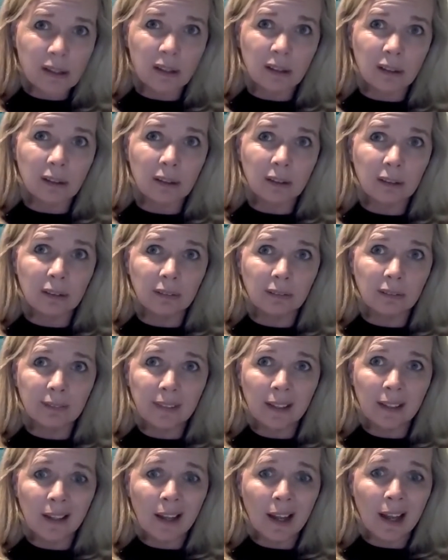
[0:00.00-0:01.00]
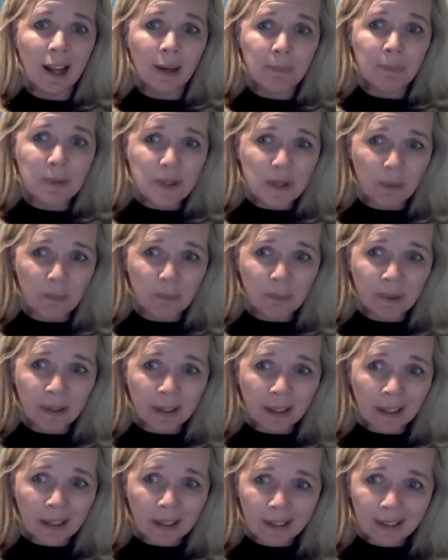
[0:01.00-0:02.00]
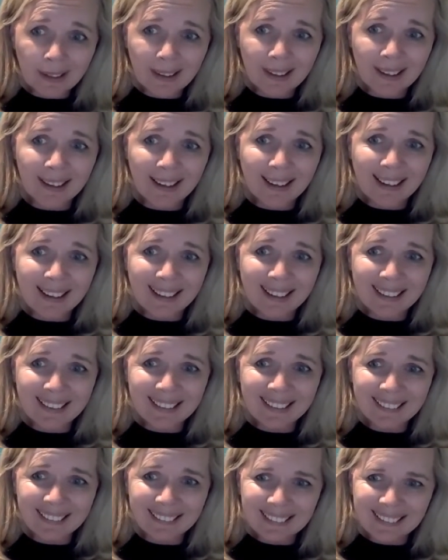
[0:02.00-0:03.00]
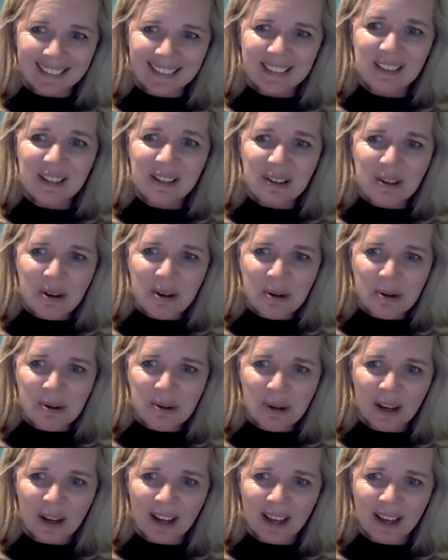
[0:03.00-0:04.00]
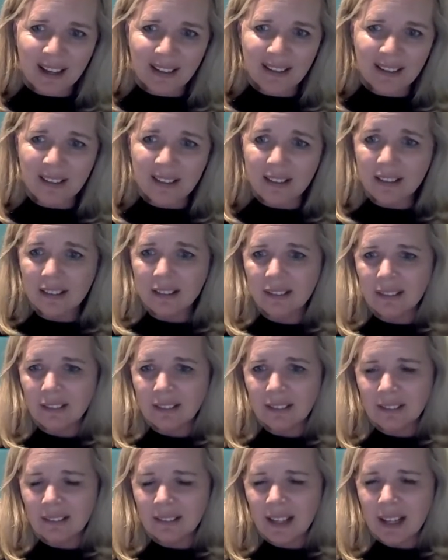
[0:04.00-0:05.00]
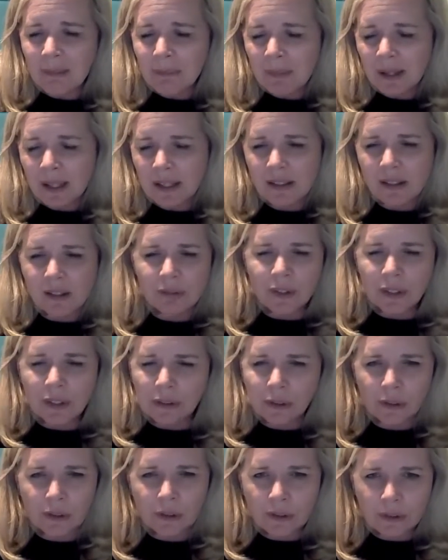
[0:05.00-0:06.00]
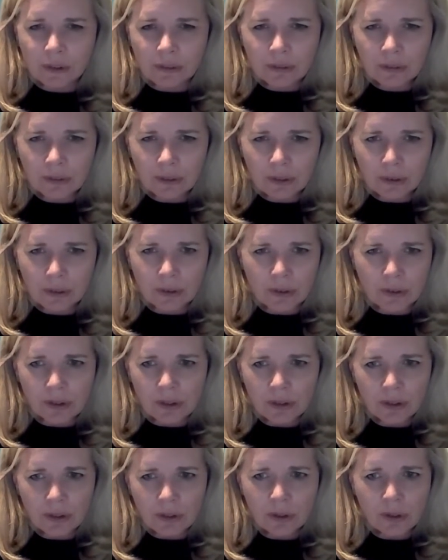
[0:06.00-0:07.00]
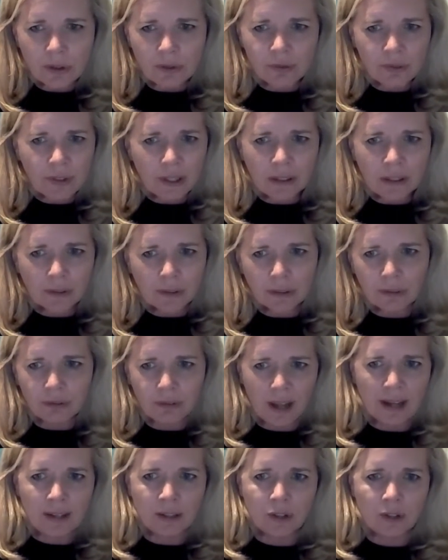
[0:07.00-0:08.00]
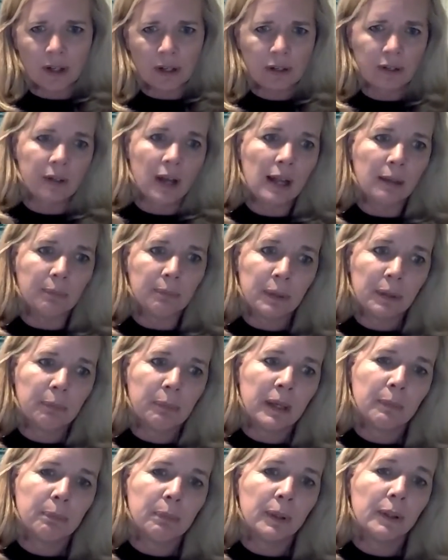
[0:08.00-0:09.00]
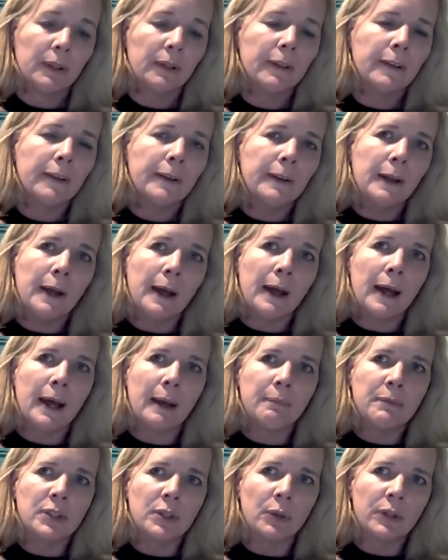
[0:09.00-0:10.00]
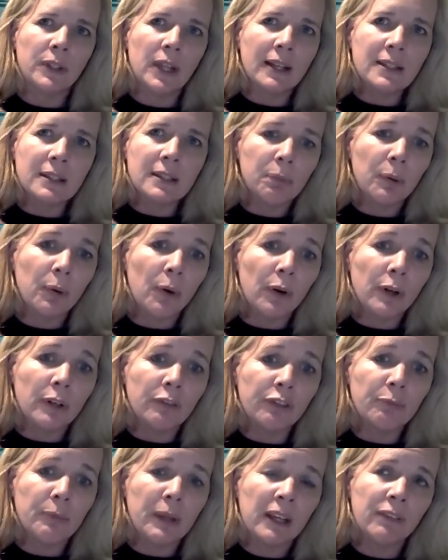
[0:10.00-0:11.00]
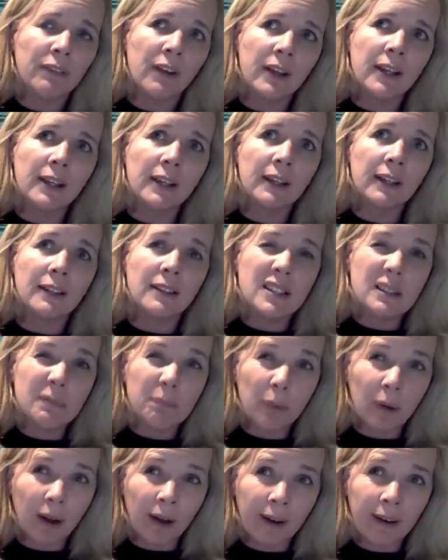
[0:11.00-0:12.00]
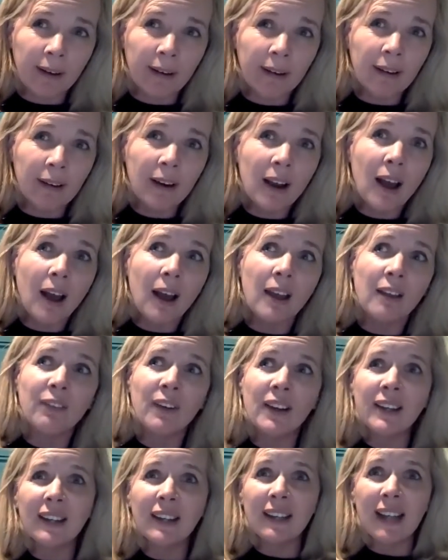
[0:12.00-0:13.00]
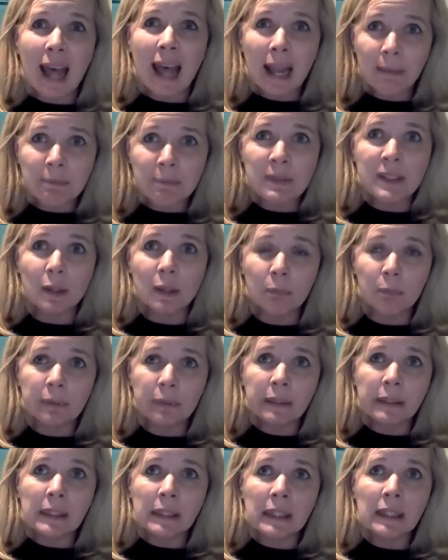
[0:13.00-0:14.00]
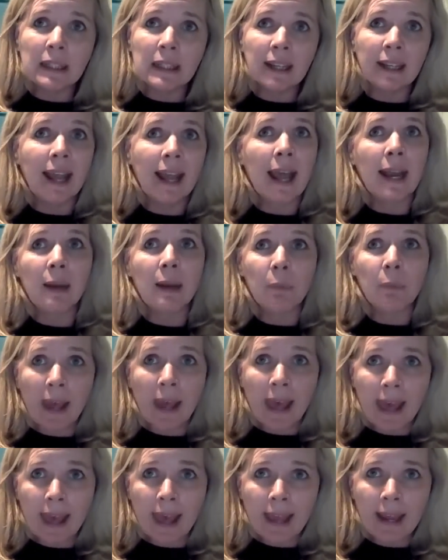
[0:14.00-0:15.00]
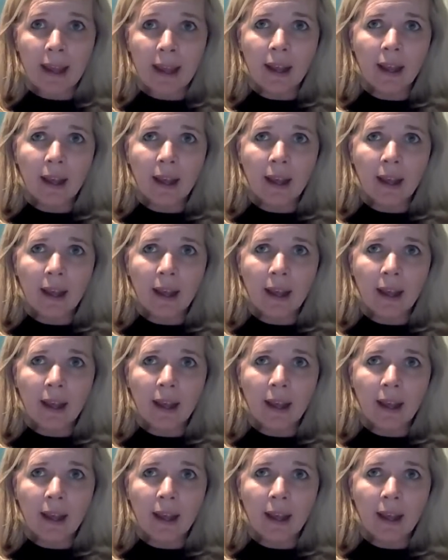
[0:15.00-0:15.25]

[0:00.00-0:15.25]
to help somebody, you know, and that makes you feel good. You know, there's a huge feel-good factor out of helping people. So that's important for me. If I can inspire, if I can help somebody in any way,